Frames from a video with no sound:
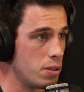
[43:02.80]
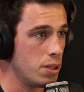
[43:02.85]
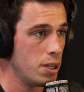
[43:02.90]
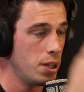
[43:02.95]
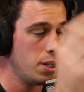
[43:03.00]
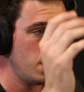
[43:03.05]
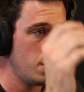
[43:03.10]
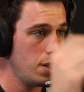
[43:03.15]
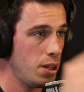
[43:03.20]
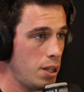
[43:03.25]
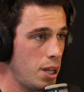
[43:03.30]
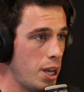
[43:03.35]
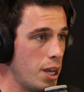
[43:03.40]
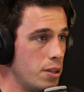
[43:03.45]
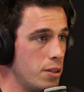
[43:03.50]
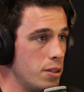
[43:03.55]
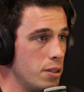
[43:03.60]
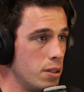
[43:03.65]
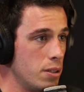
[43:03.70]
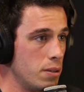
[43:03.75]
And
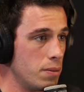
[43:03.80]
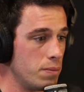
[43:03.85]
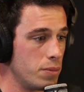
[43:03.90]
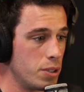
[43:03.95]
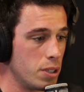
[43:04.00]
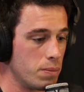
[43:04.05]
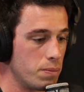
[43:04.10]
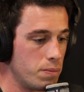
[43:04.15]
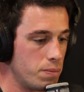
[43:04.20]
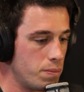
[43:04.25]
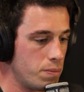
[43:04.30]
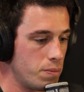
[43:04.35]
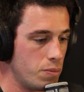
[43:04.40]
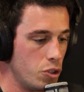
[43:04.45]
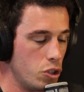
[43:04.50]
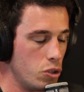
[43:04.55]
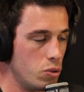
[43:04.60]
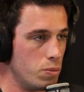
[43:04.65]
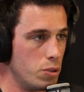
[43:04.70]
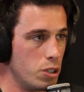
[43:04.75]
had to, you know,
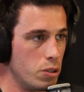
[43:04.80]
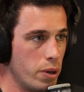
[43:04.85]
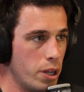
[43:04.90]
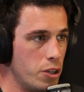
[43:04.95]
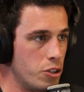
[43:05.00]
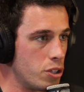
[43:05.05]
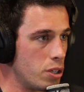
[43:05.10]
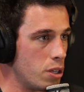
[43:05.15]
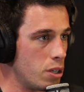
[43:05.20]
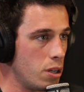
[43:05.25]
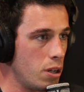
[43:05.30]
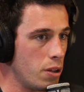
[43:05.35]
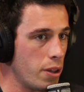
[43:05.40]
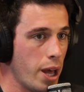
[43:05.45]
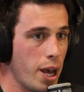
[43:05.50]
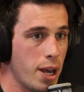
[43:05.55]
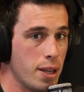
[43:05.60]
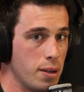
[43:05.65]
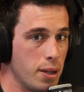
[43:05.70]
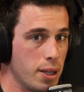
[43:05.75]
new engine and all
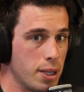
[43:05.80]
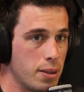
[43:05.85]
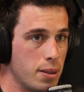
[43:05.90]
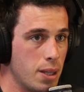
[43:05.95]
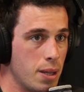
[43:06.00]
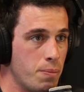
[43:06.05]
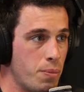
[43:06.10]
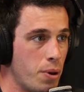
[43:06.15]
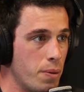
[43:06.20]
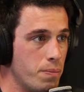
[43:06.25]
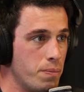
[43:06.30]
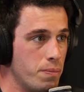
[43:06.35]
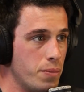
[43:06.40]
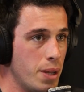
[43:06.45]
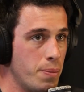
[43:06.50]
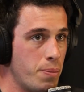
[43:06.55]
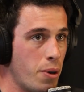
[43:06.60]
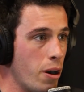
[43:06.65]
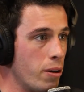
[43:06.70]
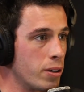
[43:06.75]
that. And like they
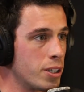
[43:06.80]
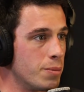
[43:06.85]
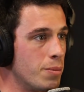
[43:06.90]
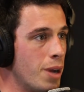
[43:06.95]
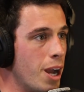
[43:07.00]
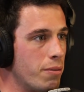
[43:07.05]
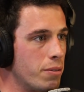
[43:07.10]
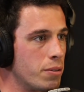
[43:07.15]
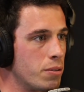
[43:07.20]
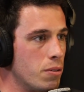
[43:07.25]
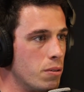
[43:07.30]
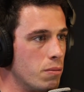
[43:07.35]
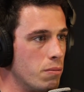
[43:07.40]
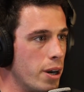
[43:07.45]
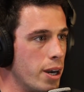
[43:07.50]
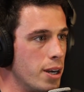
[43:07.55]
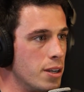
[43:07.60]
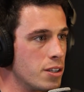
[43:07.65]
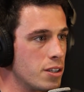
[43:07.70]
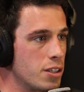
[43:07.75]
parked him halfway through the
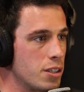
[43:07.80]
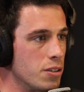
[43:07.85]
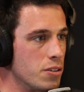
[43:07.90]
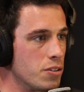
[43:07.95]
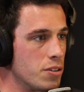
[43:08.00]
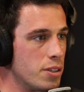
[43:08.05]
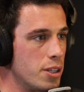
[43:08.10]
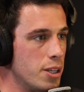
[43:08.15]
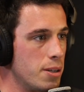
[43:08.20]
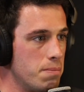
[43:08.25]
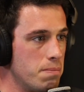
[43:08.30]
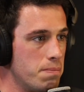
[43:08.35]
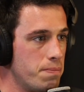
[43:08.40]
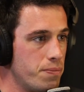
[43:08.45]
race because they